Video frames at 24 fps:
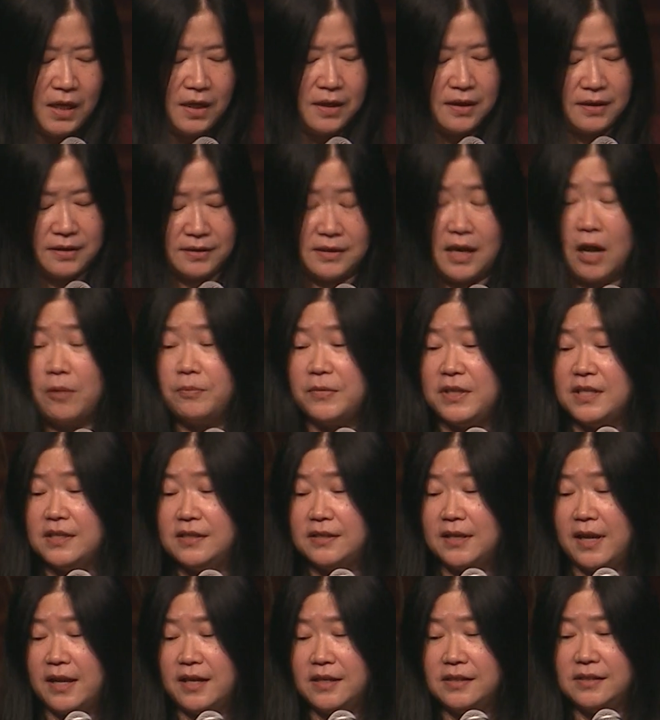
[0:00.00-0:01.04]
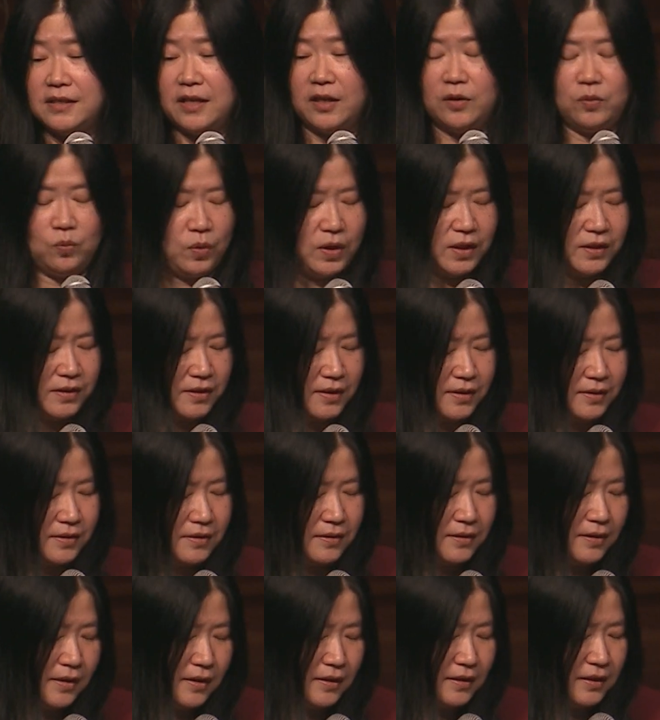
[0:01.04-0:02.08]
The psalmist says in verses
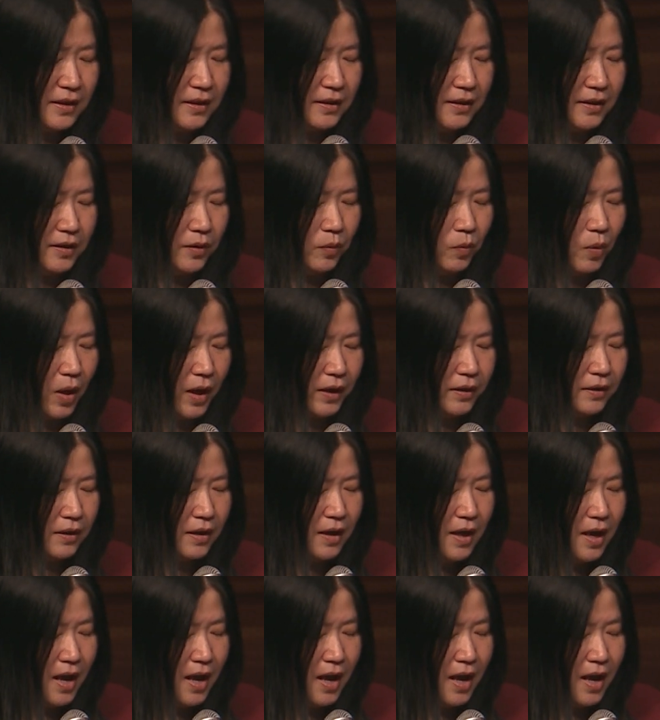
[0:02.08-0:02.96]
30 31,